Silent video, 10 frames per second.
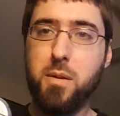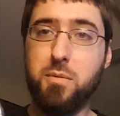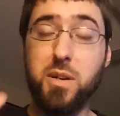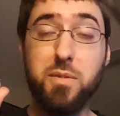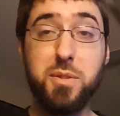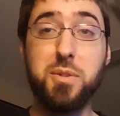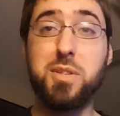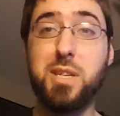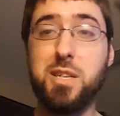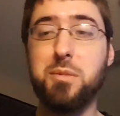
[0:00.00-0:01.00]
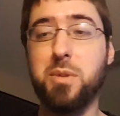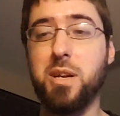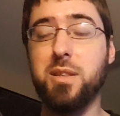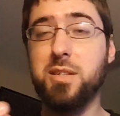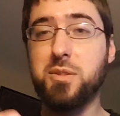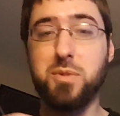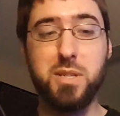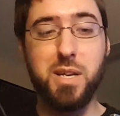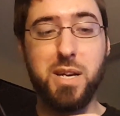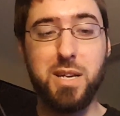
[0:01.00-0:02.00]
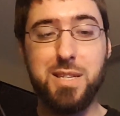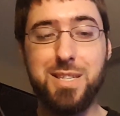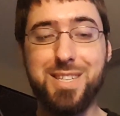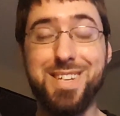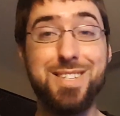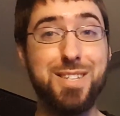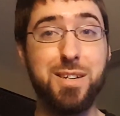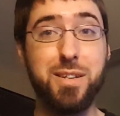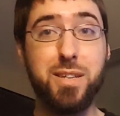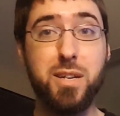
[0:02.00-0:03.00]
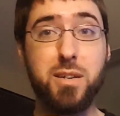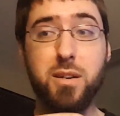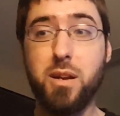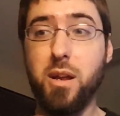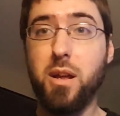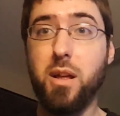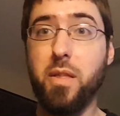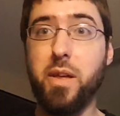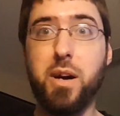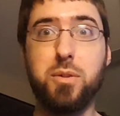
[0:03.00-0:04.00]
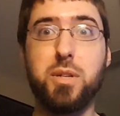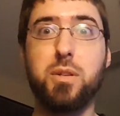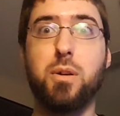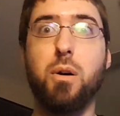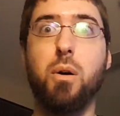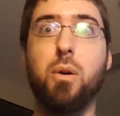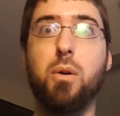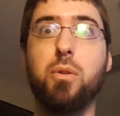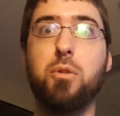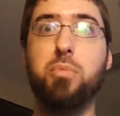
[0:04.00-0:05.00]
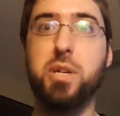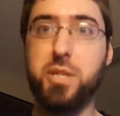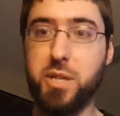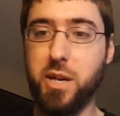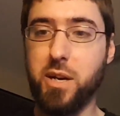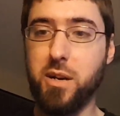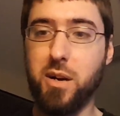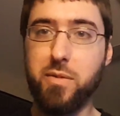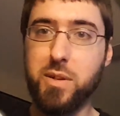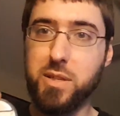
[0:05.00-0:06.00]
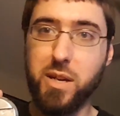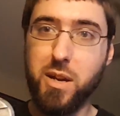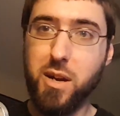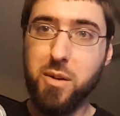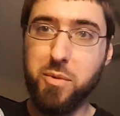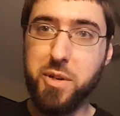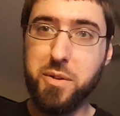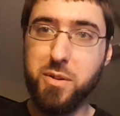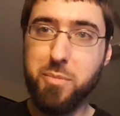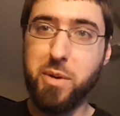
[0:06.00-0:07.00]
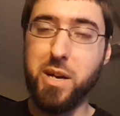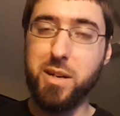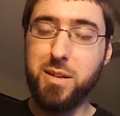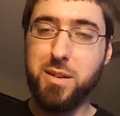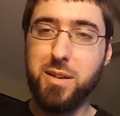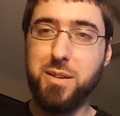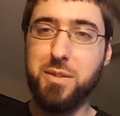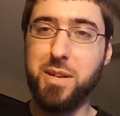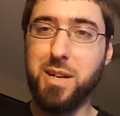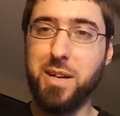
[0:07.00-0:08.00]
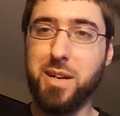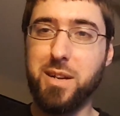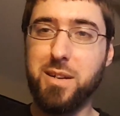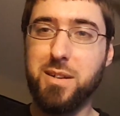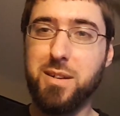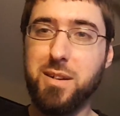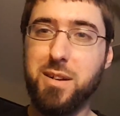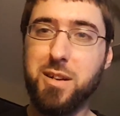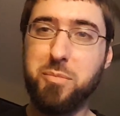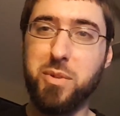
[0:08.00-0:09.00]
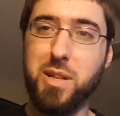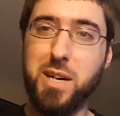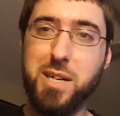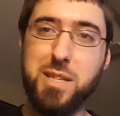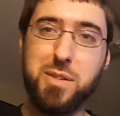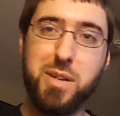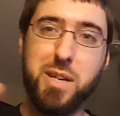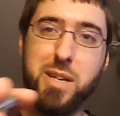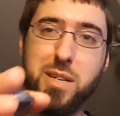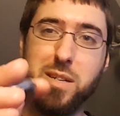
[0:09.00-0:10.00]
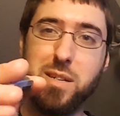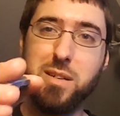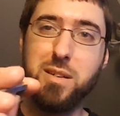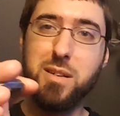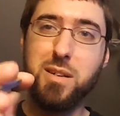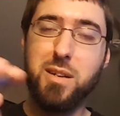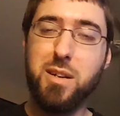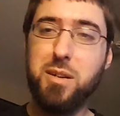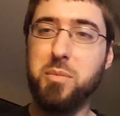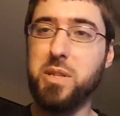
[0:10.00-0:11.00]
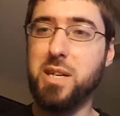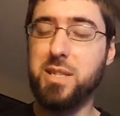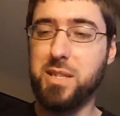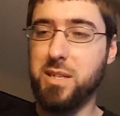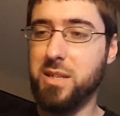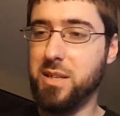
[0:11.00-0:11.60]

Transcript: Whenever this was sent to me, this was like seized on there. That was a total bitch to get off. Cause like, where do you grip at? You got like a couple lines right here. But that's it.